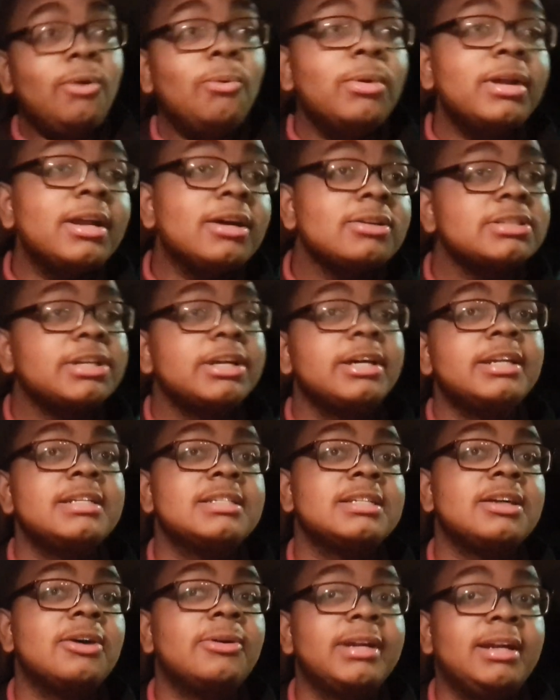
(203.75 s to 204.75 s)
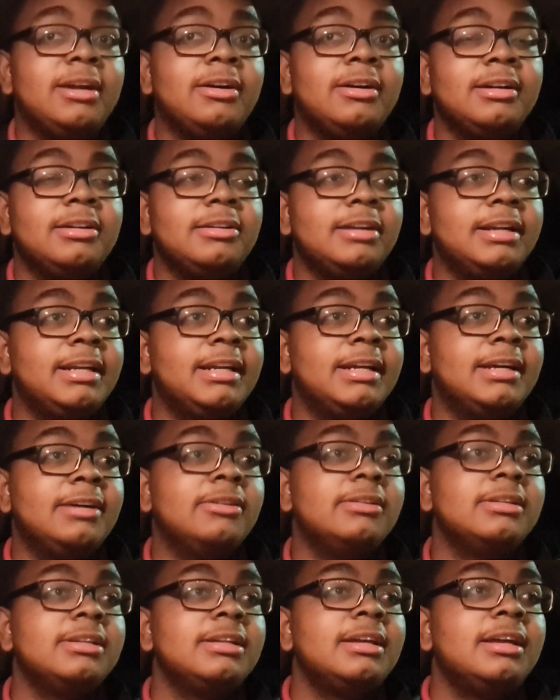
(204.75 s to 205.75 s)
What else good is going on right
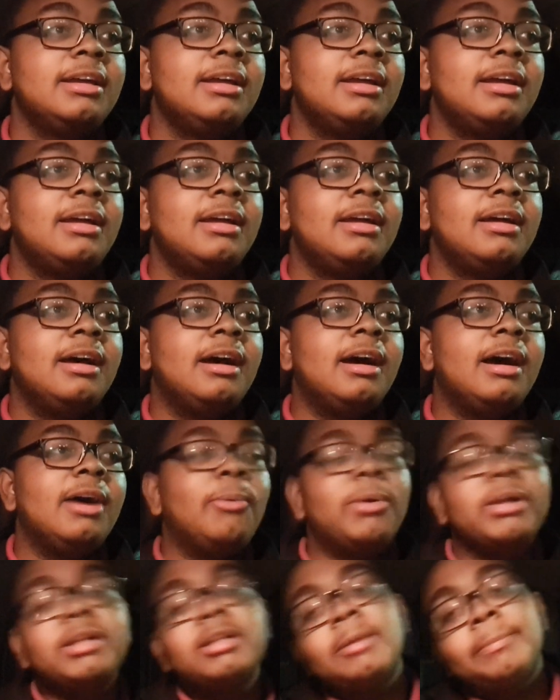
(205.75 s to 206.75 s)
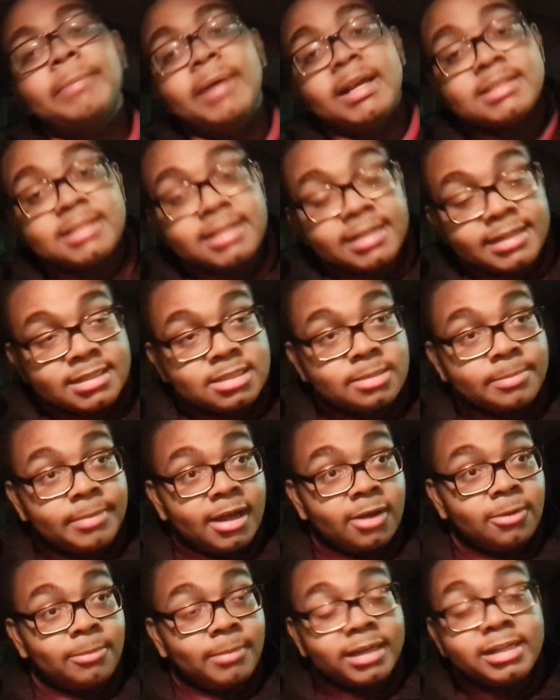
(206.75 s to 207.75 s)
now? Uh, one of the best things
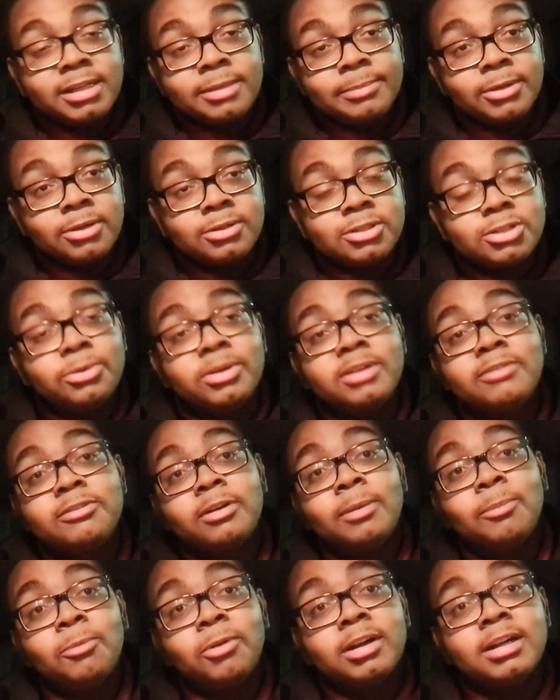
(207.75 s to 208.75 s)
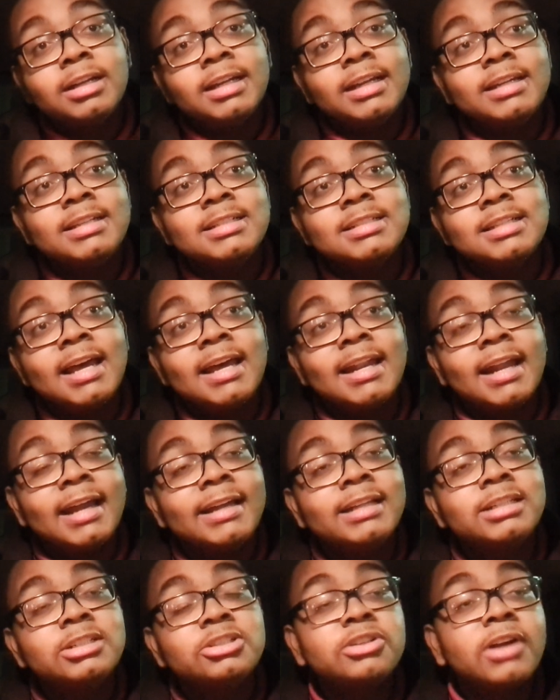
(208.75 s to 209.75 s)
about my commute to and from work is that I
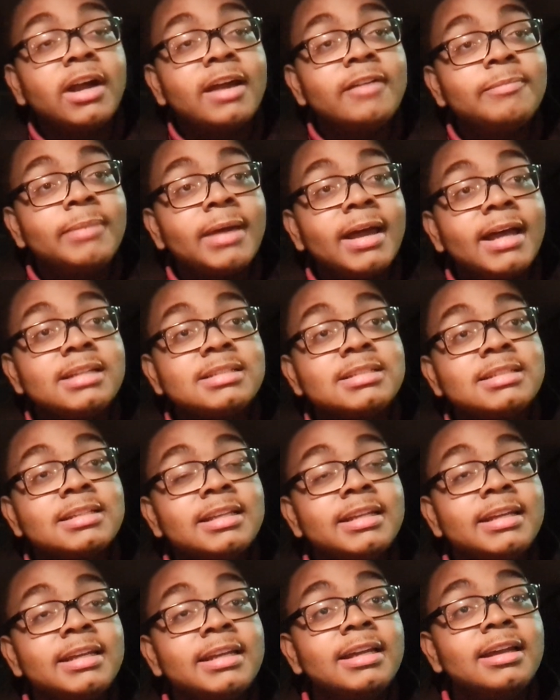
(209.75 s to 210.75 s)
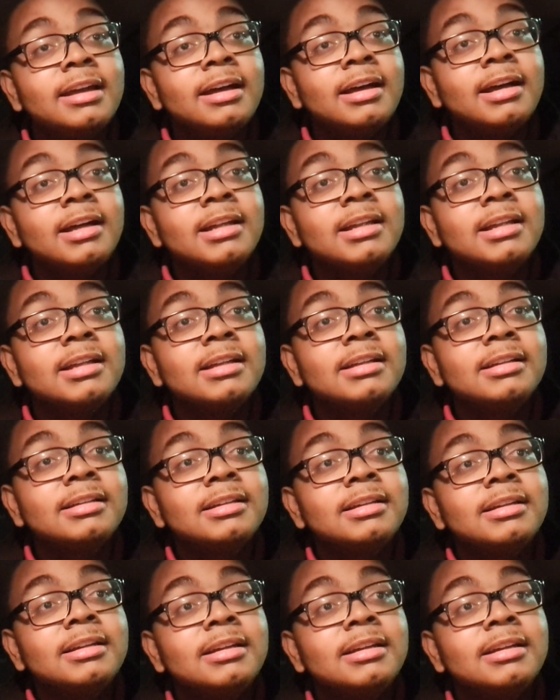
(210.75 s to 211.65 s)
get to drive past the uh,